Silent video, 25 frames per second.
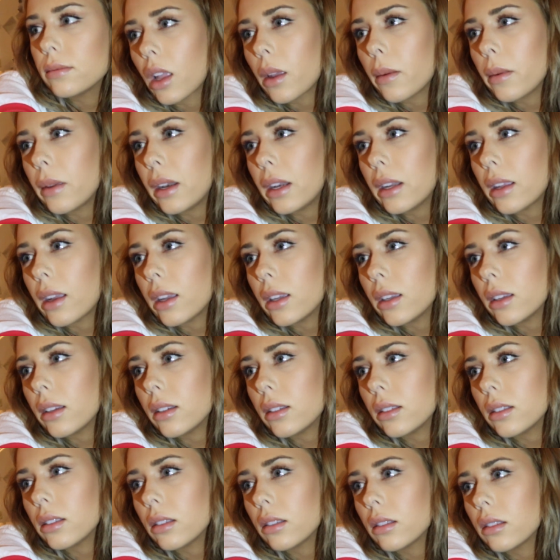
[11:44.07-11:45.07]
I mean,
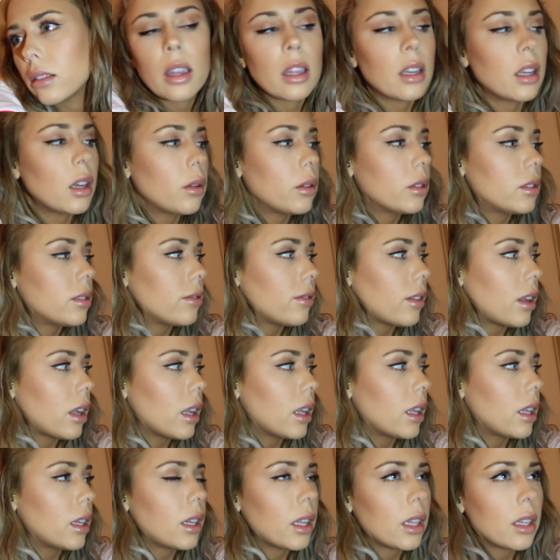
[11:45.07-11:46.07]
I know it's
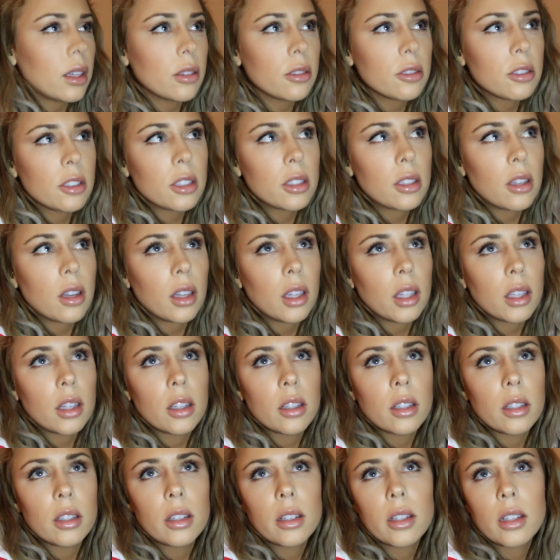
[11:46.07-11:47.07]
fine. I know she's not
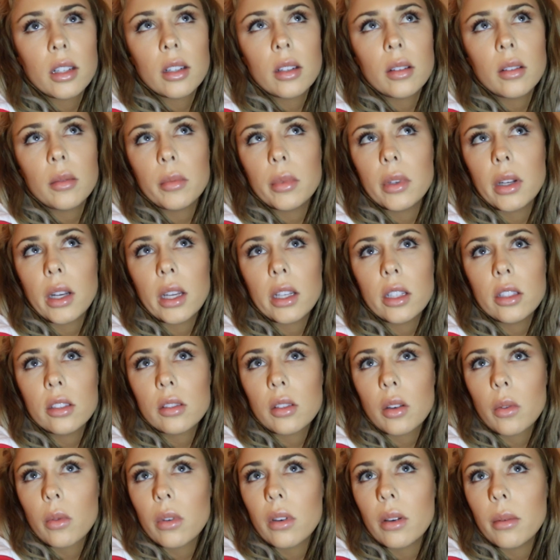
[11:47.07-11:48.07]
gonna hurt her, but I
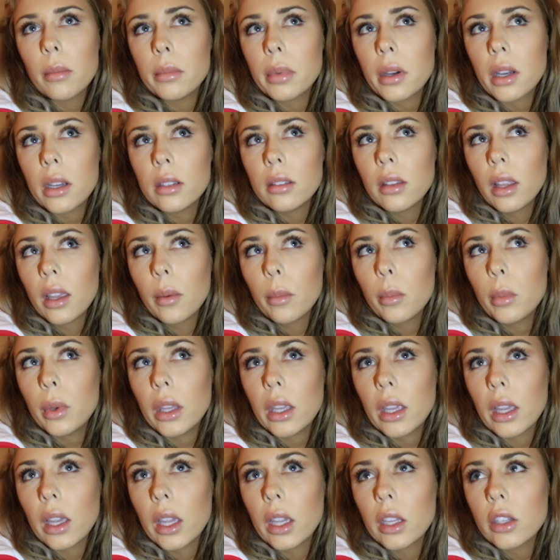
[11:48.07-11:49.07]
just don't want Bug like
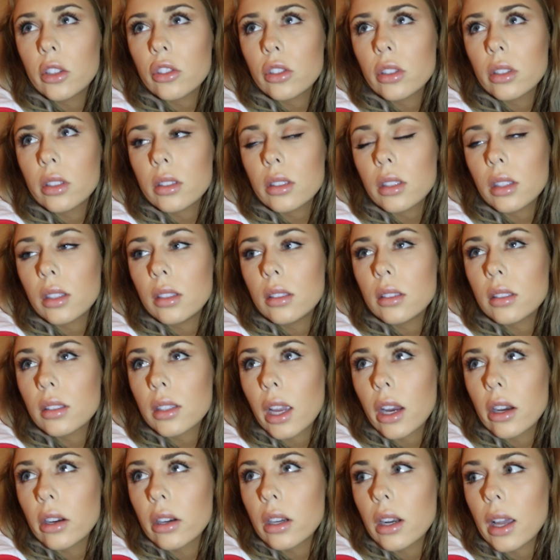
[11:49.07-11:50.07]
being anxious and
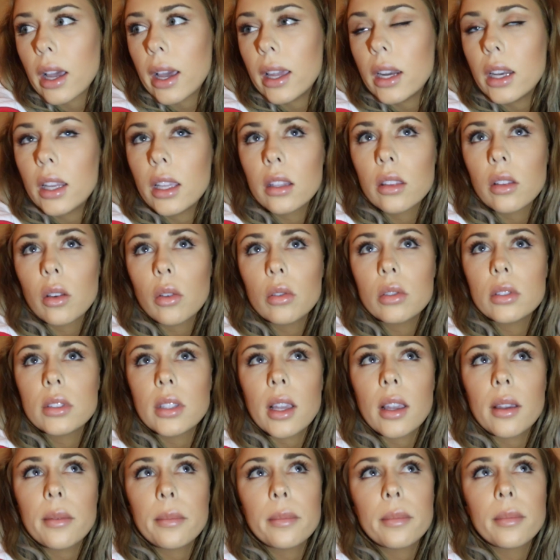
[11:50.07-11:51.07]
scared and hiding the whole
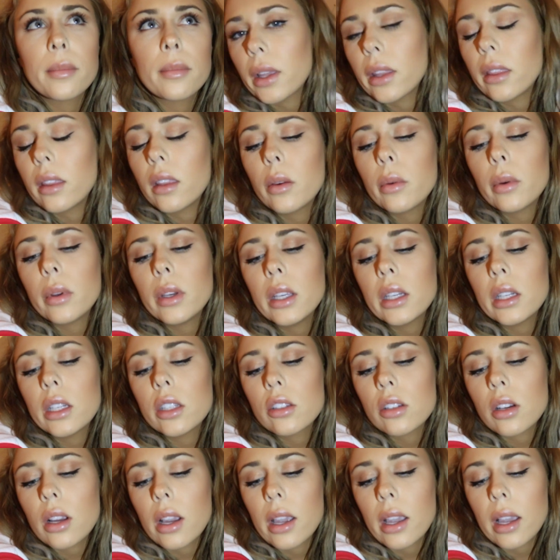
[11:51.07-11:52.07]
time. I think we need
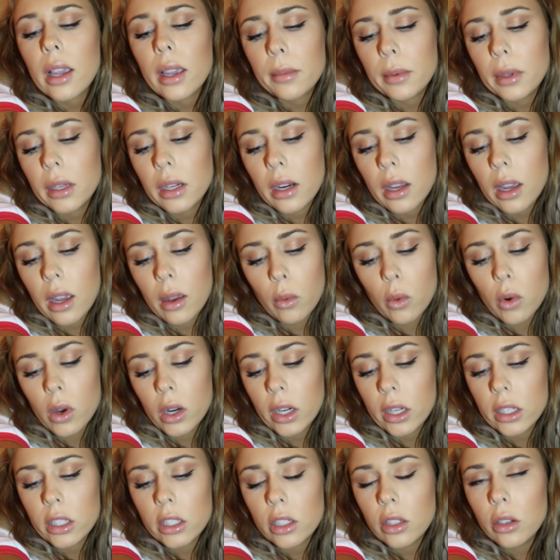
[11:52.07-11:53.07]
to try, I mean, I
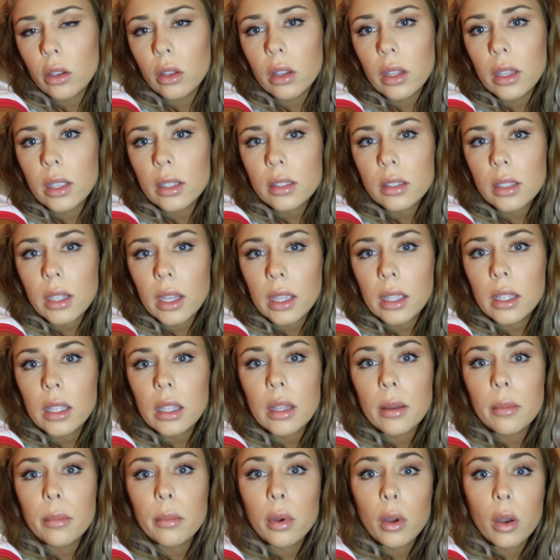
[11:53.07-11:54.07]
wanted to do this,
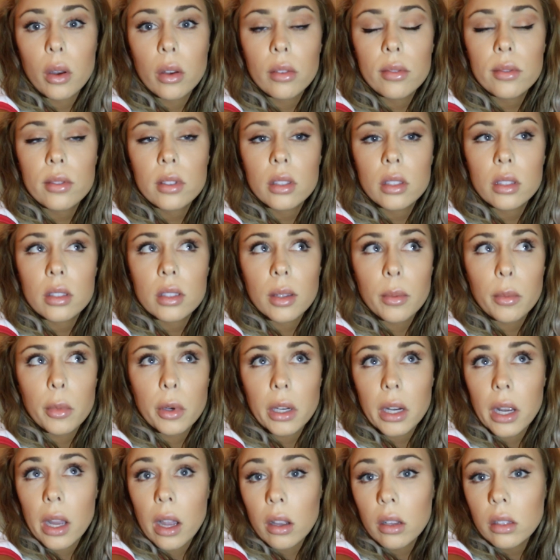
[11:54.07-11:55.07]
taking them both to
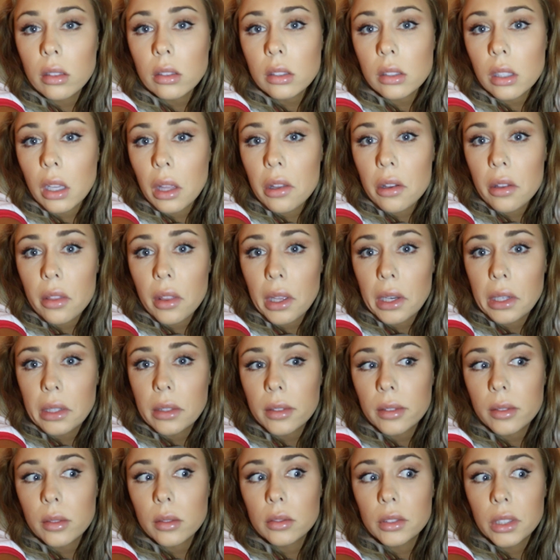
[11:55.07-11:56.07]
somewhere else other
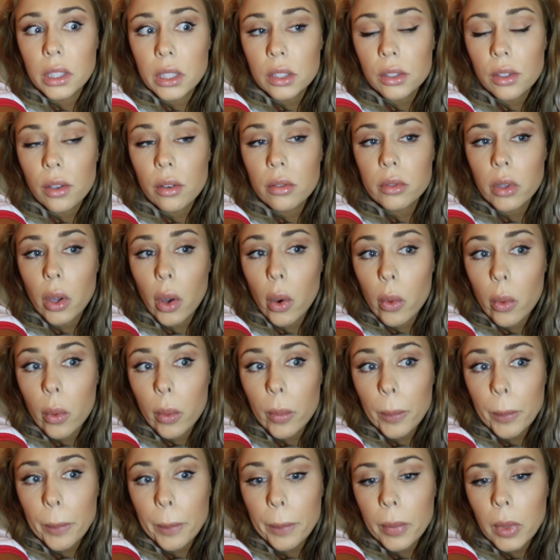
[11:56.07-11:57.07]
than Disco's
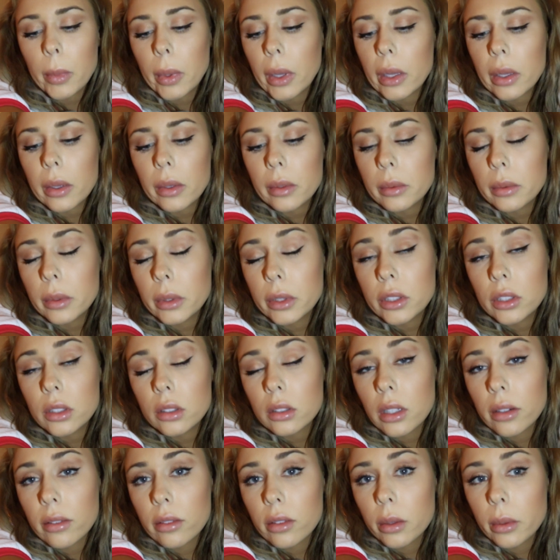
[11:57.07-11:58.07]
home, but we
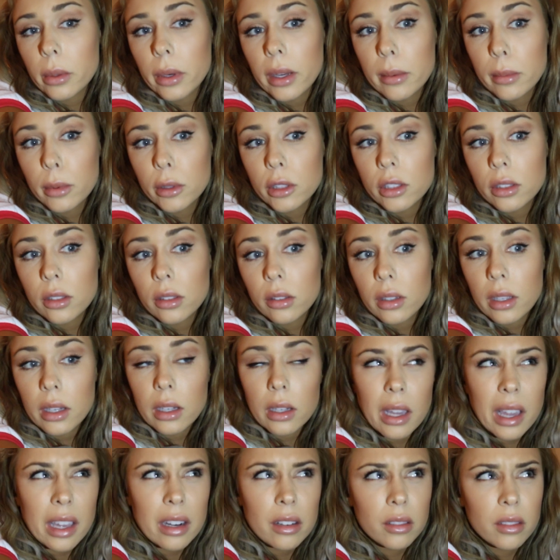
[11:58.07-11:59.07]
just never were able to,
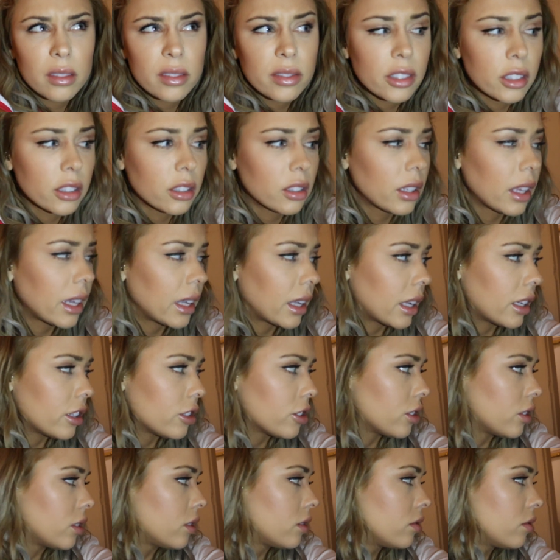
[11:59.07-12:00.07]
and I don't feel like I
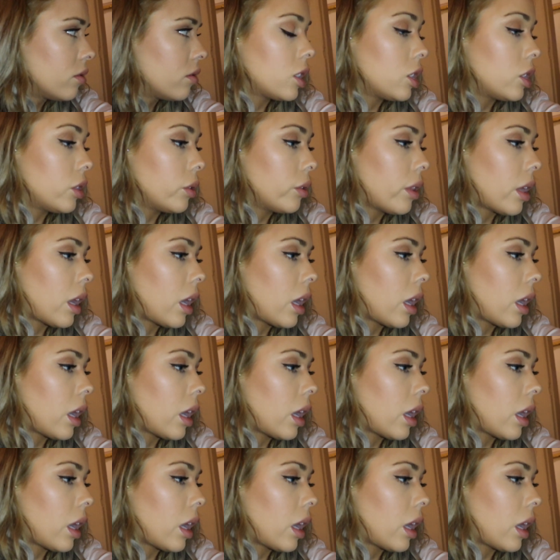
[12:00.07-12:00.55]
should do